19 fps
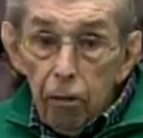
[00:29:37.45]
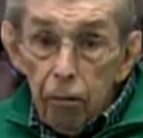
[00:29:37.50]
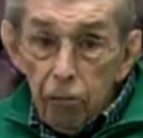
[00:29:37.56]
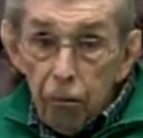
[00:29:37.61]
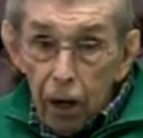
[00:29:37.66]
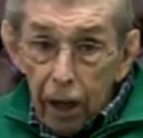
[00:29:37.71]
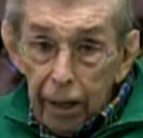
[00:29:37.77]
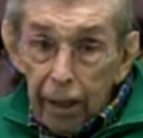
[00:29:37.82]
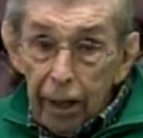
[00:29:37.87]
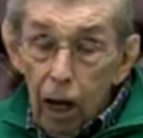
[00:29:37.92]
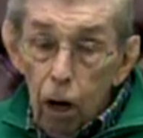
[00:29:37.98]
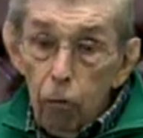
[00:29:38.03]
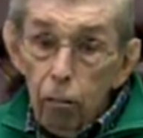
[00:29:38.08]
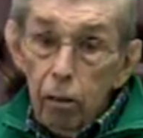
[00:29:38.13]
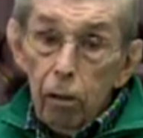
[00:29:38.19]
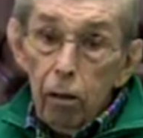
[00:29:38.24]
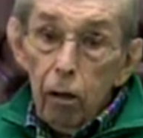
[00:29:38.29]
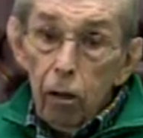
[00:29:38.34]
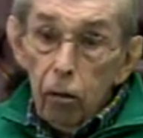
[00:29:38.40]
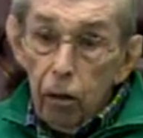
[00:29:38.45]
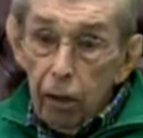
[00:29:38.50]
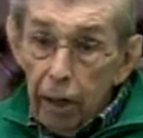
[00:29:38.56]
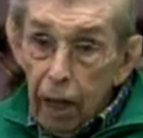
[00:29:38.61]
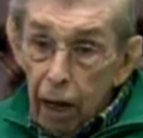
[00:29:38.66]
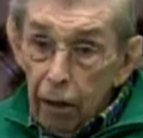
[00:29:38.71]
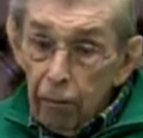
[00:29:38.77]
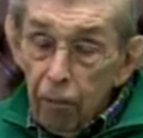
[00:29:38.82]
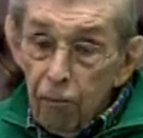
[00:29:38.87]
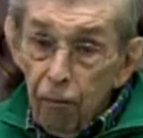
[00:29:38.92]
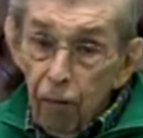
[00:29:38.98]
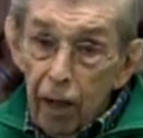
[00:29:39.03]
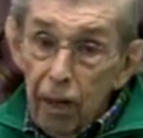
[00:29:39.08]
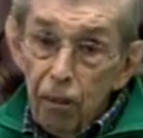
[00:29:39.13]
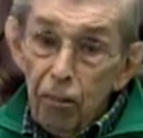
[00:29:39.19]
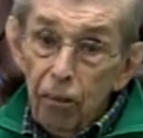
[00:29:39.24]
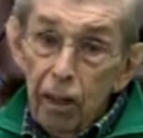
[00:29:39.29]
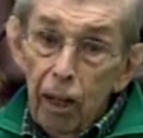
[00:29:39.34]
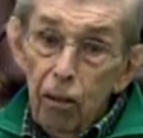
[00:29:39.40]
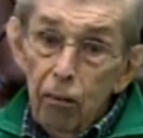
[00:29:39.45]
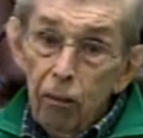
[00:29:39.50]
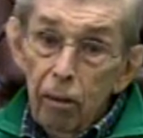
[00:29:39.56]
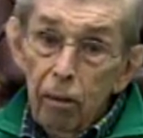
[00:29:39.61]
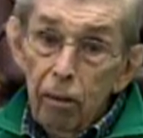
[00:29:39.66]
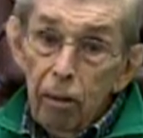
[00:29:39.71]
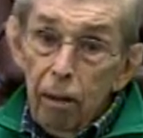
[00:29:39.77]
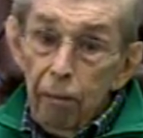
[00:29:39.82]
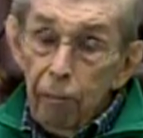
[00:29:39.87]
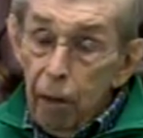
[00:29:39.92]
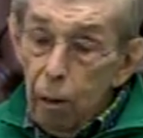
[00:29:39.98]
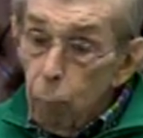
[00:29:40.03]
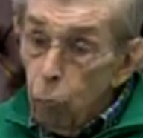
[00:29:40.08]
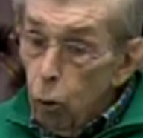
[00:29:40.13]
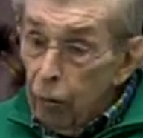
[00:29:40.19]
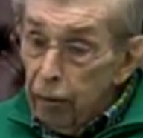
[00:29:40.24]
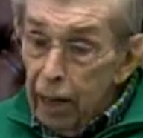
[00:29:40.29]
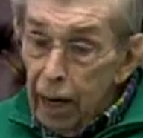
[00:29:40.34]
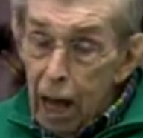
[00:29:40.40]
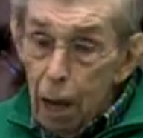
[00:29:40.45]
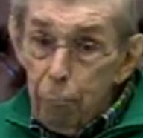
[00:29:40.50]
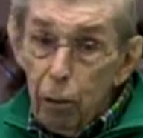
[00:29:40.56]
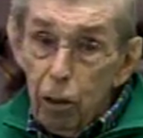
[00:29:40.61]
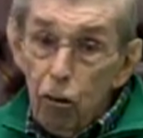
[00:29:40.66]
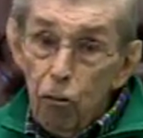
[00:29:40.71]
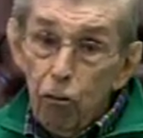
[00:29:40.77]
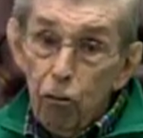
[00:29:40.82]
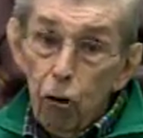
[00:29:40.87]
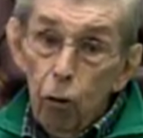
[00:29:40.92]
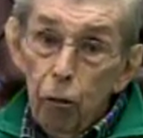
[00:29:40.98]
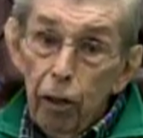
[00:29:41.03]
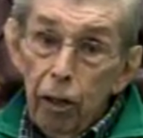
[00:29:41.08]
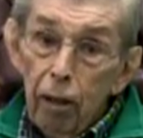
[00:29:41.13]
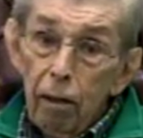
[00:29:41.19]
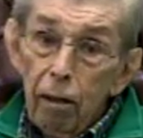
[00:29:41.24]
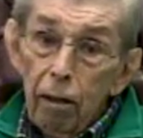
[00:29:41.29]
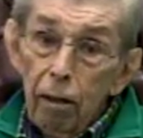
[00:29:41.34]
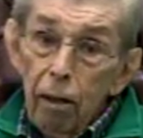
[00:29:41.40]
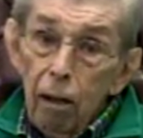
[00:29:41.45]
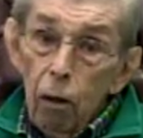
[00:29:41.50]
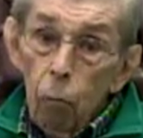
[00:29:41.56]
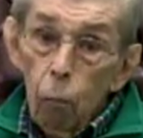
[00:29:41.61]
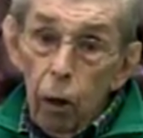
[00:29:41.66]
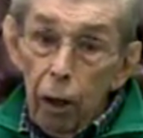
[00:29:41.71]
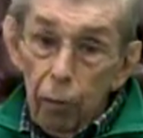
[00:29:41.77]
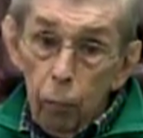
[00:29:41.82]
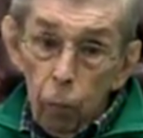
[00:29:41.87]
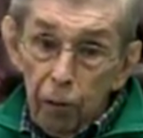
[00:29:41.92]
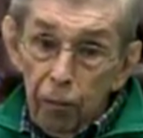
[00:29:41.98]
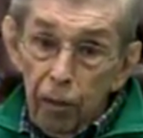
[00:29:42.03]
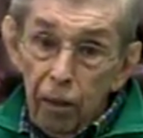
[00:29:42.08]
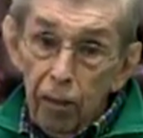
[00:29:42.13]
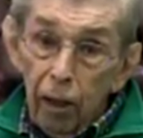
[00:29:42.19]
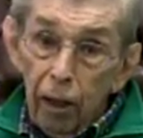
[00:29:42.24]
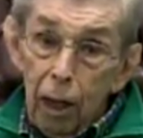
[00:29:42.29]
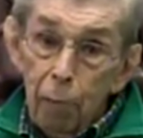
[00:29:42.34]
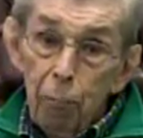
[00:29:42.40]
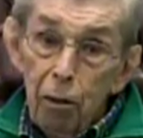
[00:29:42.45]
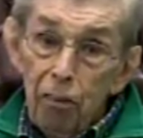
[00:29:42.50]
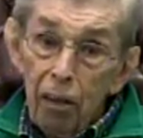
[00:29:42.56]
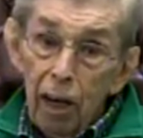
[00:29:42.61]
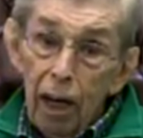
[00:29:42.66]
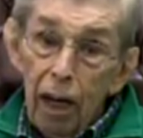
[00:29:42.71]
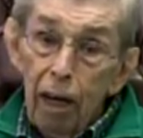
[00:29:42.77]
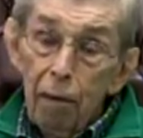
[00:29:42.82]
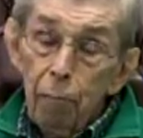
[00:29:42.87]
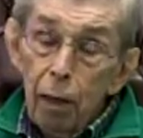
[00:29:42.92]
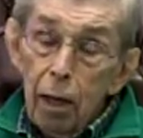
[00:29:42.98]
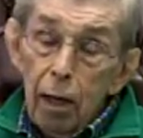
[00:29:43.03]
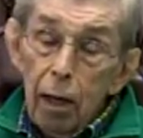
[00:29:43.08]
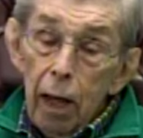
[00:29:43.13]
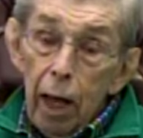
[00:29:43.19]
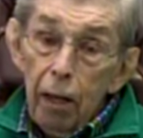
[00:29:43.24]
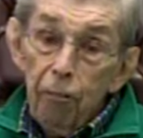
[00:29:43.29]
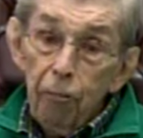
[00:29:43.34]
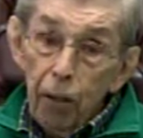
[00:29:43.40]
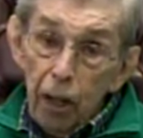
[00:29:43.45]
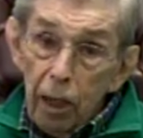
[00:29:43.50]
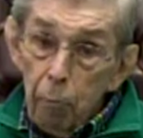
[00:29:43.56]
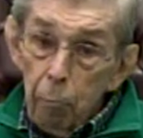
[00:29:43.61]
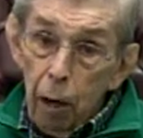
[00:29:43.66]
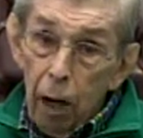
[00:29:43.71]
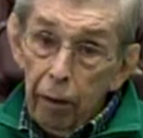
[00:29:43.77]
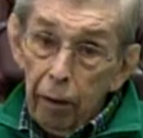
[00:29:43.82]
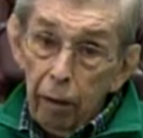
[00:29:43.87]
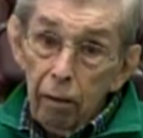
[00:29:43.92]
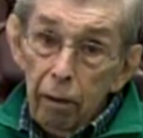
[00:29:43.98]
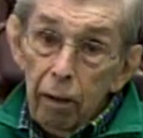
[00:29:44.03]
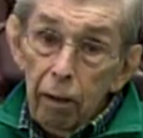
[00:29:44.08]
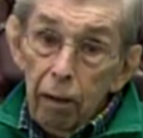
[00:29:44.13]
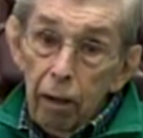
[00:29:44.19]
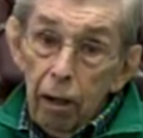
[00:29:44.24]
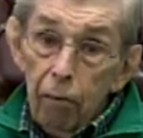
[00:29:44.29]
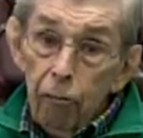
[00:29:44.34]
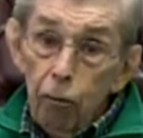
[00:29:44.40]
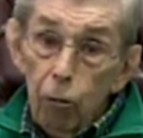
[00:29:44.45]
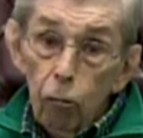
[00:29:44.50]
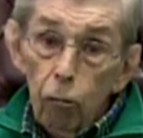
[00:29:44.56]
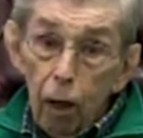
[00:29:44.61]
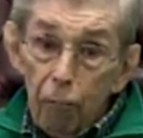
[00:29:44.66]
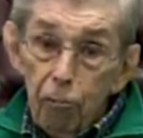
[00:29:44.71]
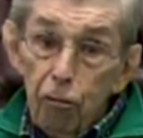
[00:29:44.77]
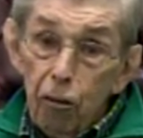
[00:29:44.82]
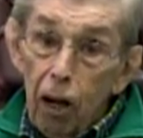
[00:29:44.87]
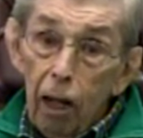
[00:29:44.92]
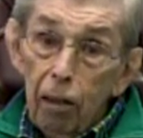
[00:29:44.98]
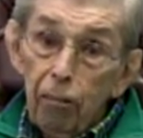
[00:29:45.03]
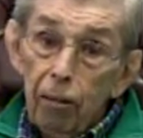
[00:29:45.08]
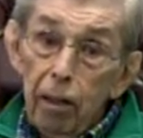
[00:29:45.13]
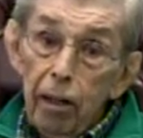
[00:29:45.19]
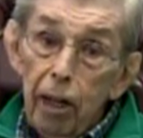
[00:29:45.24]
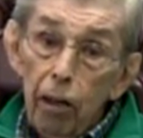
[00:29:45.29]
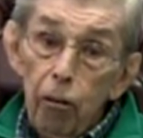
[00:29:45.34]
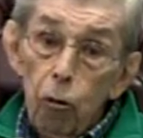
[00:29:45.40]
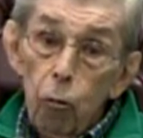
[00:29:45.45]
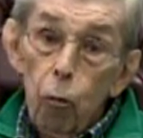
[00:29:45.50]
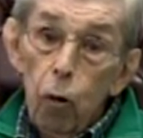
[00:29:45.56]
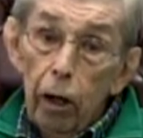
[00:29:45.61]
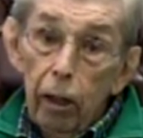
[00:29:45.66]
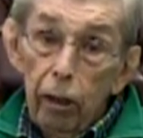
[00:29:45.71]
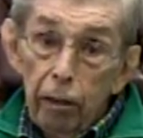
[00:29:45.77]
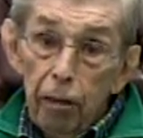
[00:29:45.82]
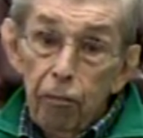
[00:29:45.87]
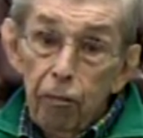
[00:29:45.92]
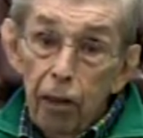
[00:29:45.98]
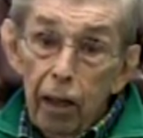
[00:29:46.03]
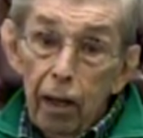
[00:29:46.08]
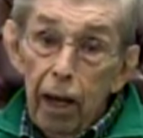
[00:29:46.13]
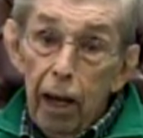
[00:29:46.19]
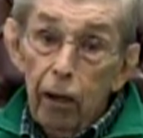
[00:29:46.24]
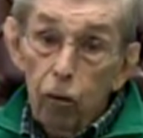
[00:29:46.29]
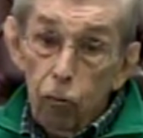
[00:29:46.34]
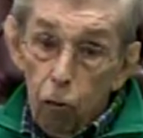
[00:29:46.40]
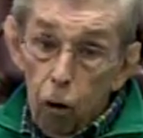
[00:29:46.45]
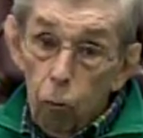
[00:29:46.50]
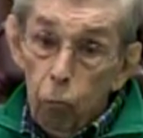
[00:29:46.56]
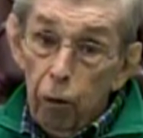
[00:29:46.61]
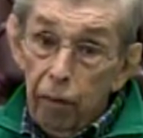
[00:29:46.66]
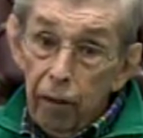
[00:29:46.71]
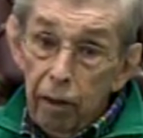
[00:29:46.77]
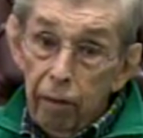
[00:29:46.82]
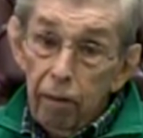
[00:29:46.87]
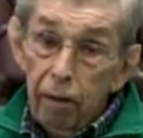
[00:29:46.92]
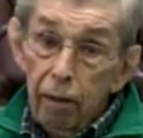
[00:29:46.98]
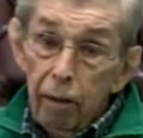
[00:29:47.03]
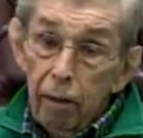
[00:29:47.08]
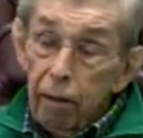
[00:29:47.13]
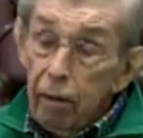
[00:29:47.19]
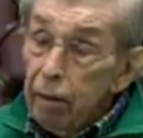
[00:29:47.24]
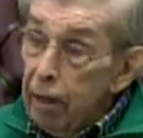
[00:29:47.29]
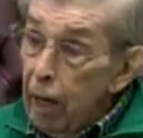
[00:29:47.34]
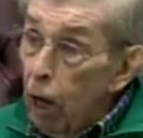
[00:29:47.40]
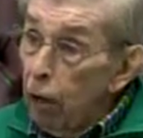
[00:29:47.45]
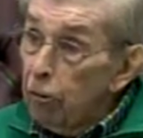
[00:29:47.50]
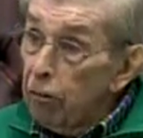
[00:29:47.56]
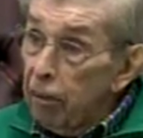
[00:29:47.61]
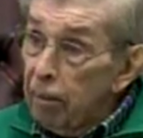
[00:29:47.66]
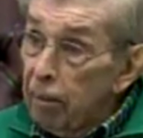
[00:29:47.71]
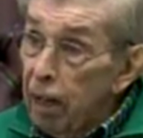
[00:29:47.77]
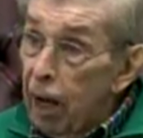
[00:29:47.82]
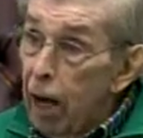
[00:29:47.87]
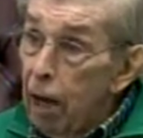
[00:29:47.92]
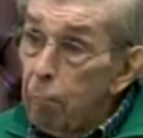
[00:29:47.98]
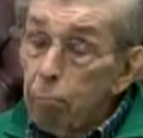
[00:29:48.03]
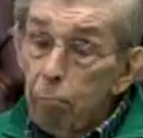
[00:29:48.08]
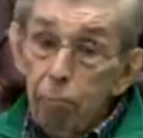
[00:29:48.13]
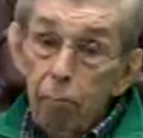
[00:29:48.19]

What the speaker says: Check it out. Go down to the fire station. They're more than happy to show you what the dilemmas are, and think about it. If you love Charlton and you want to live here and grow with it, now's the time.